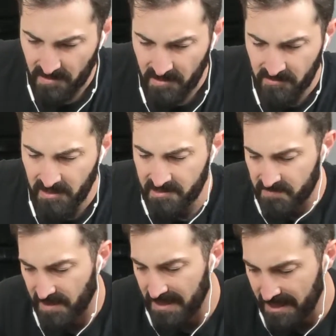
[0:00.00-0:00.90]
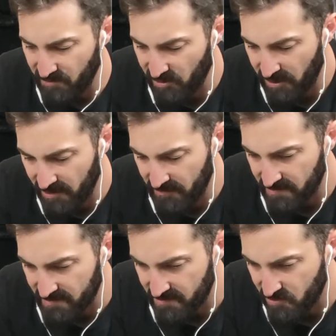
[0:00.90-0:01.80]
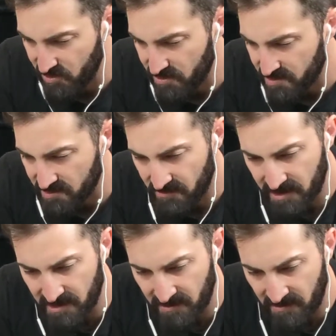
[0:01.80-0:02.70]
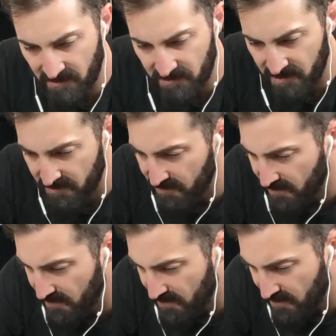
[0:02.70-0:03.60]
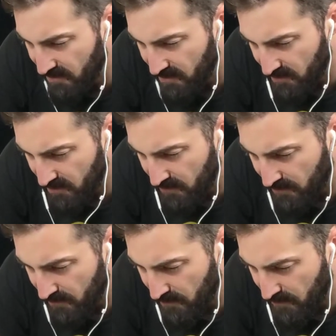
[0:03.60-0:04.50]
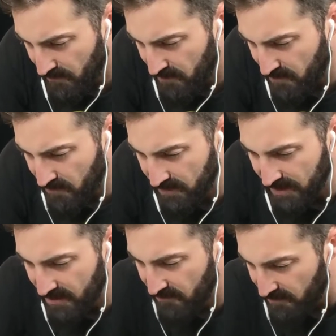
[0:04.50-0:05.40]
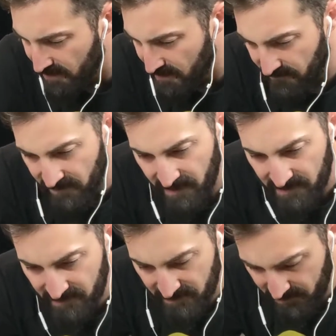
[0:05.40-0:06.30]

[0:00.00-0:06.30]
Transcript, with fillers: Oh, nice. There's a clean break with a stupid string too, so hopefully no lingering effects.